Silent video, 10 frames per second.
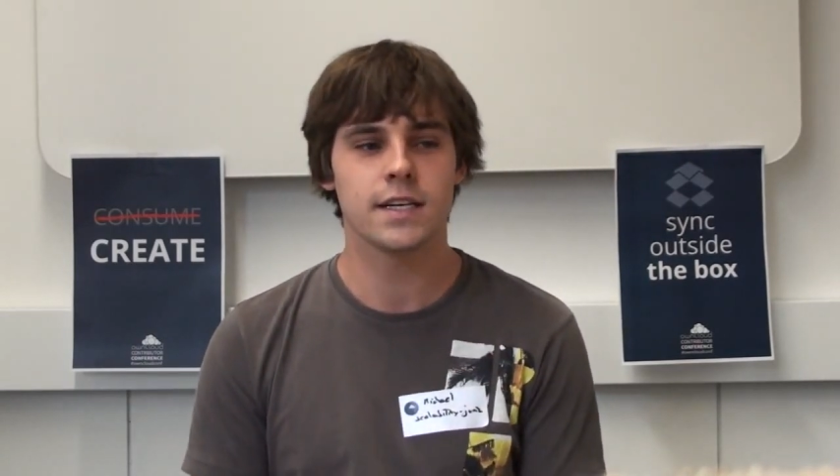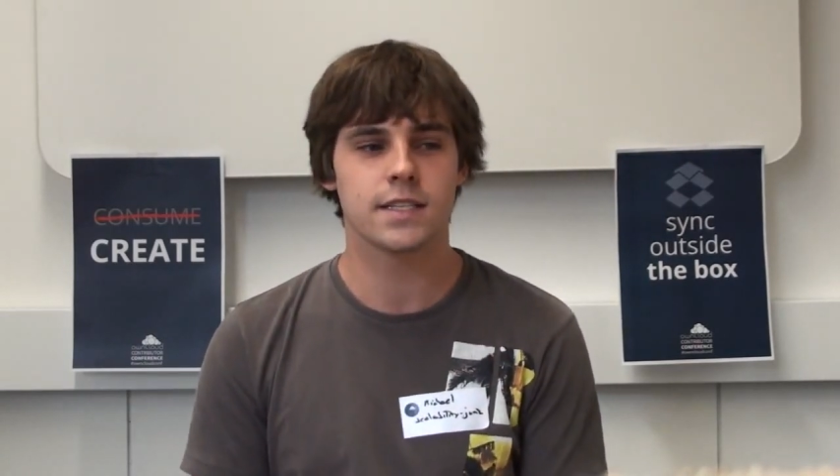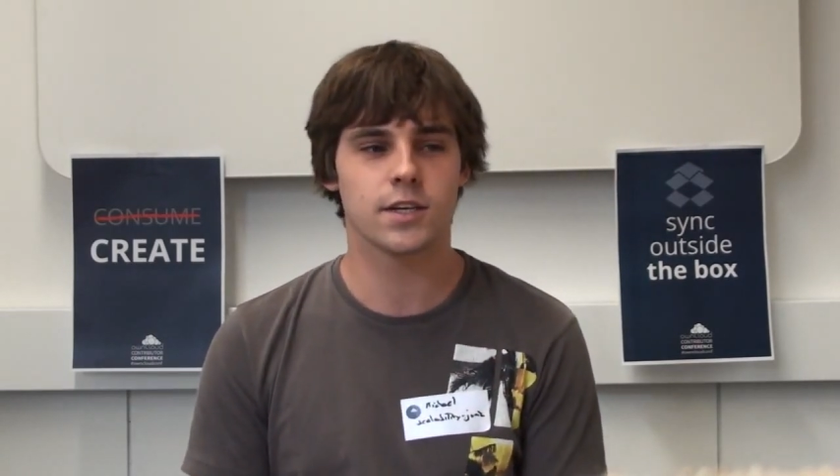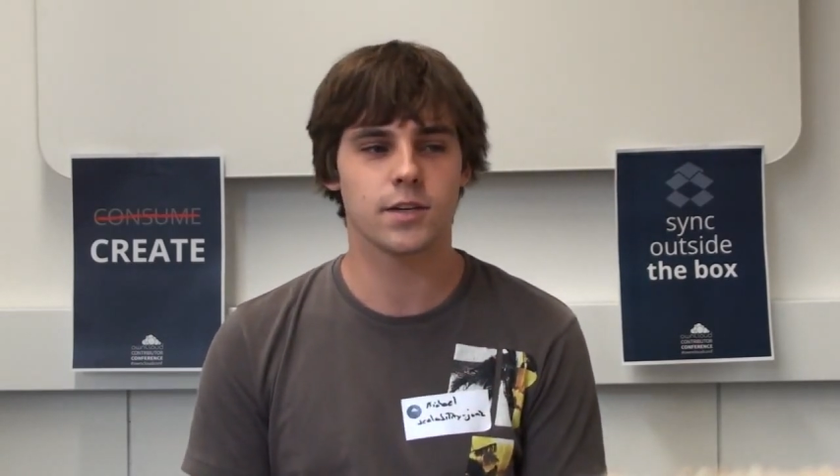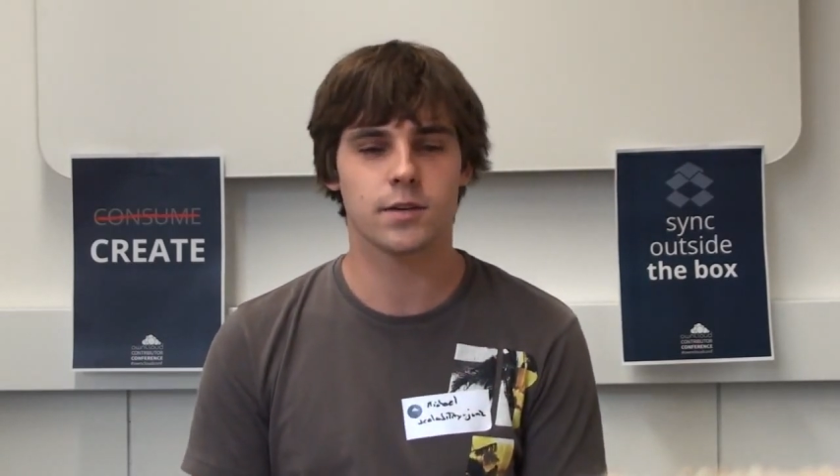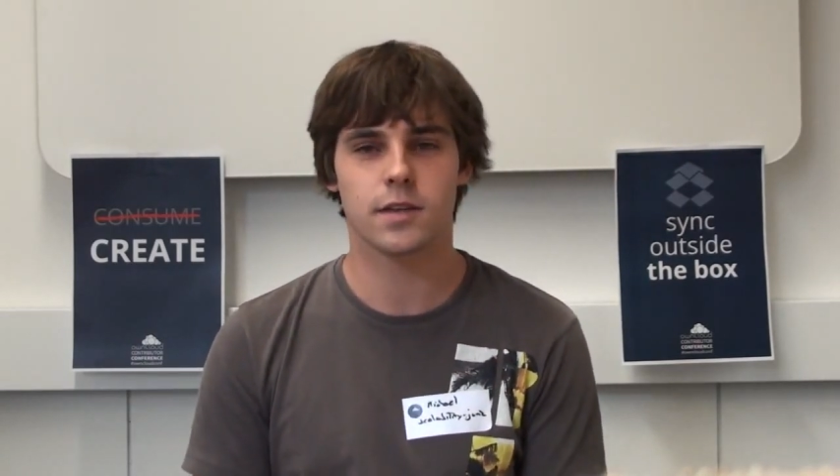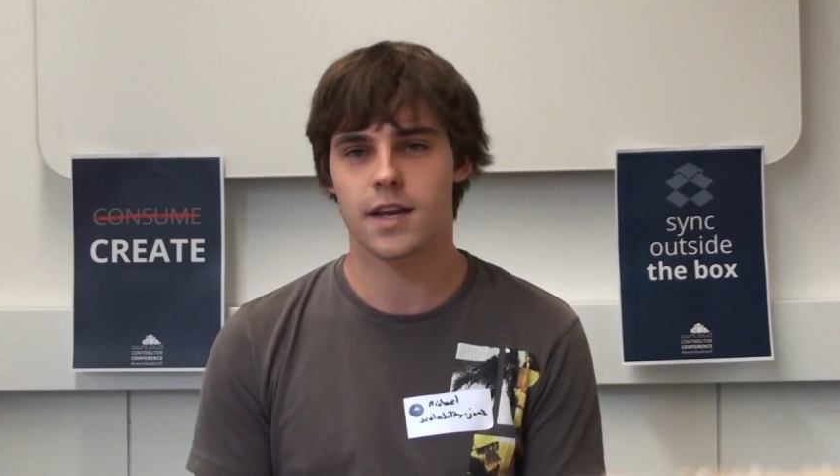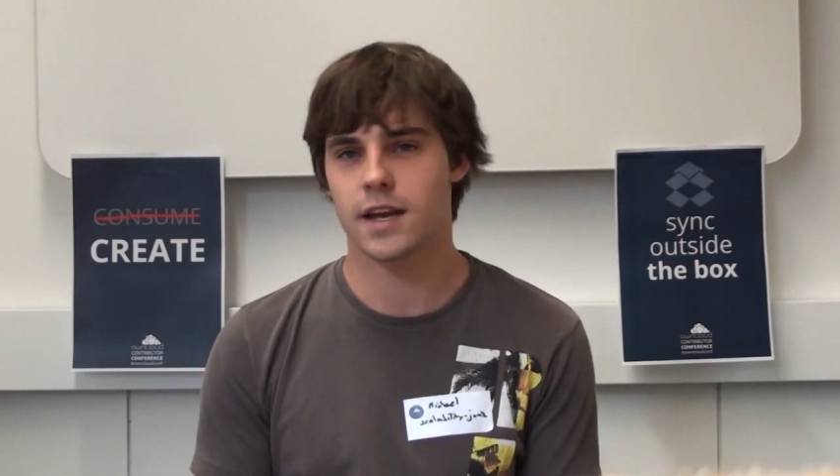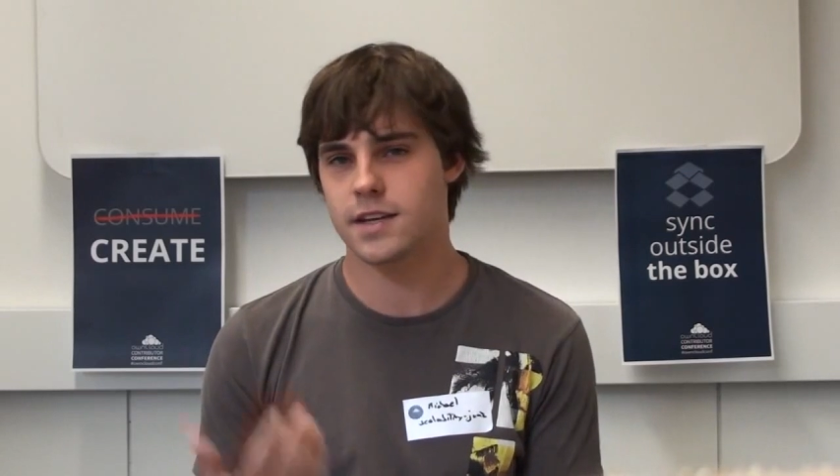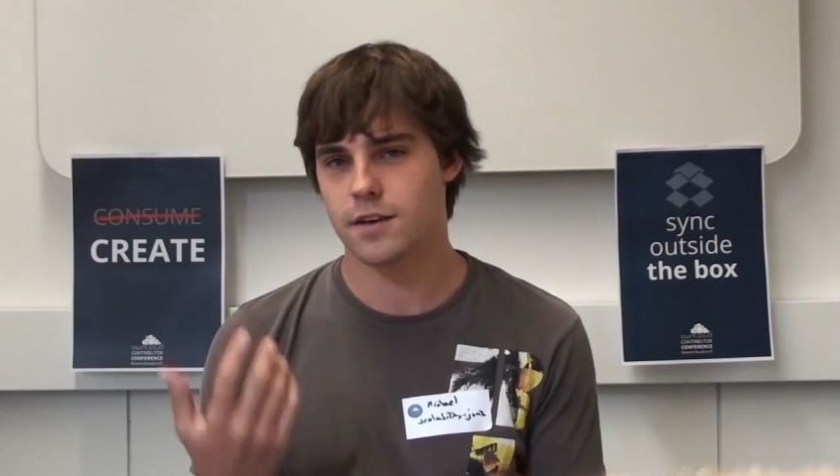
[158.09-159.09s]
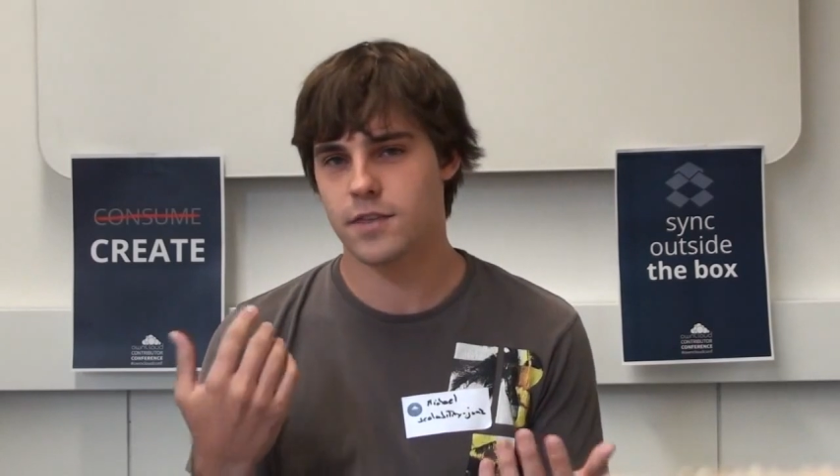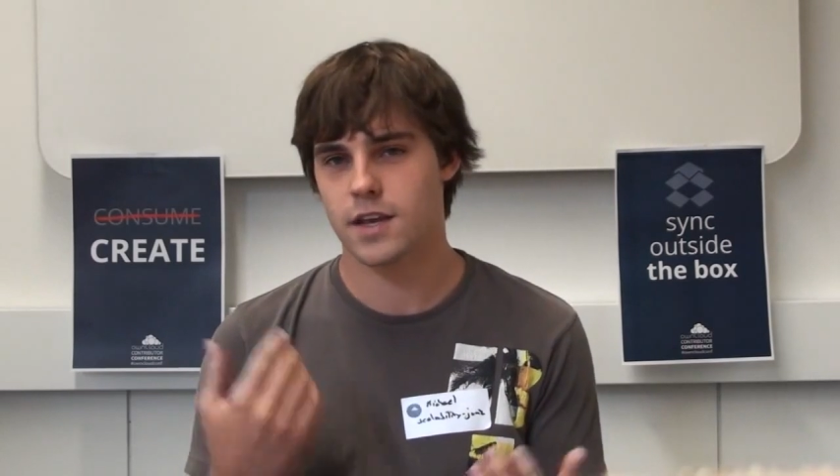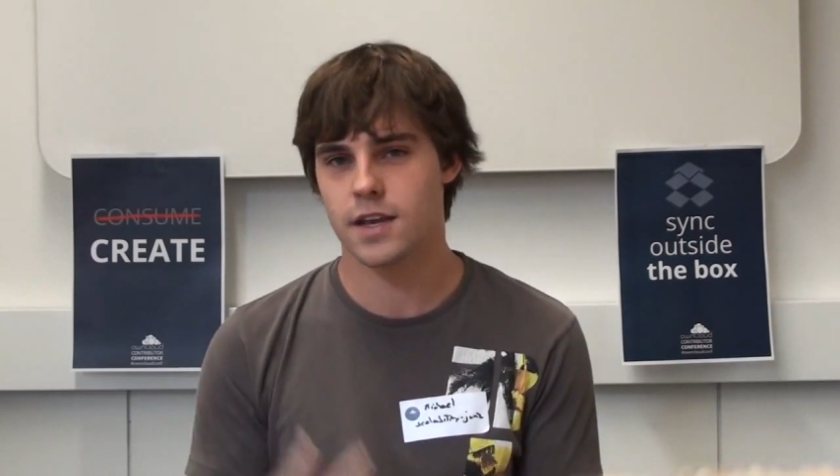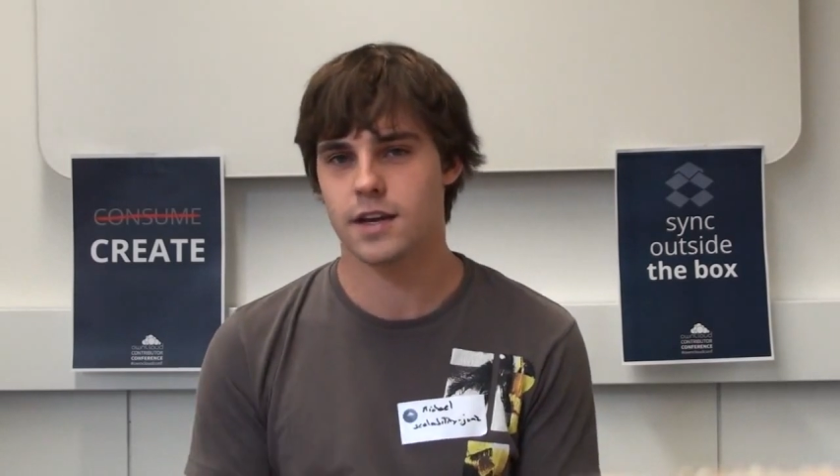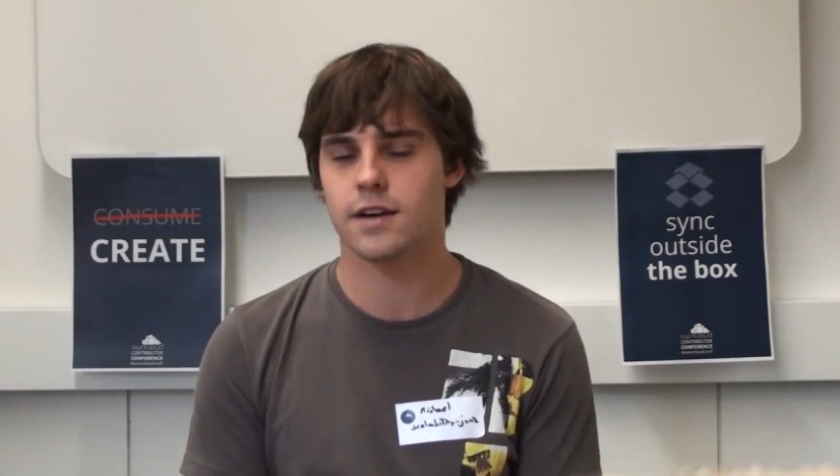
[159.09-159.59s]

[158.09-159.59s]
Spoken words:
So the idea of the